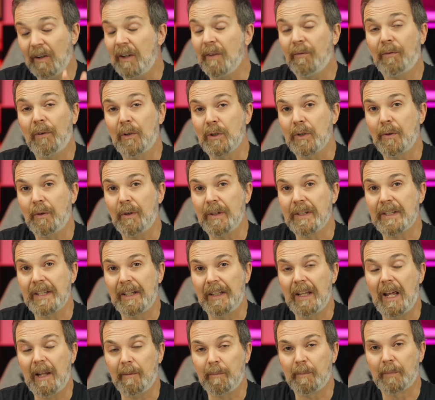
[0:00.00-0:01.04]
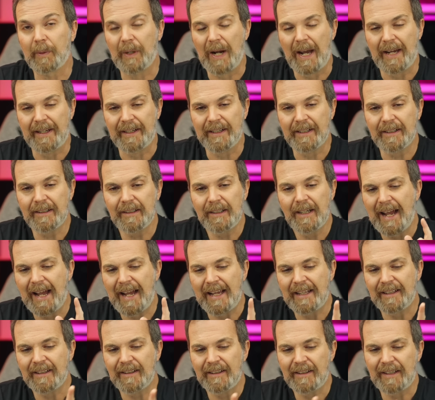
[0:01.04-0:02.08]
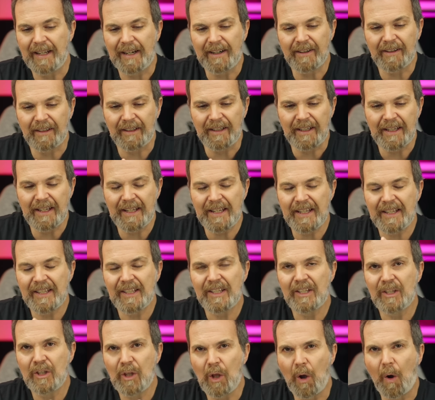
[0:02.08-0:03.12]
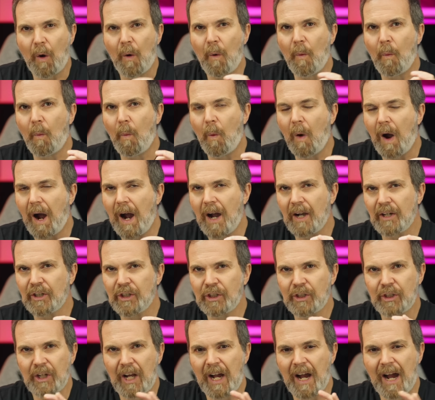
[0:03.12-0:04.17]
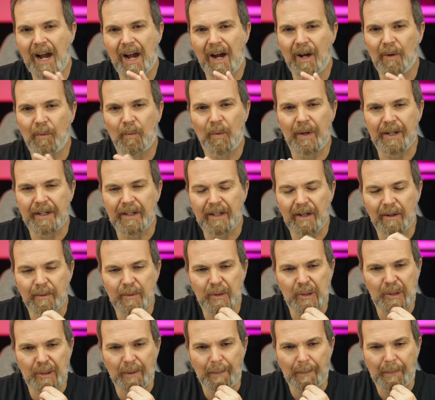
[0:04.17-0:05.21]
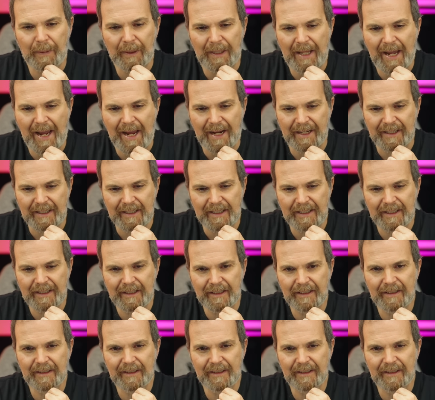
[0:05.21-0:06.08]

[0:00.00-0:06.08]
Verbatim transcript: first of all, it's a lot brighter and there is no wash out when it comes to black.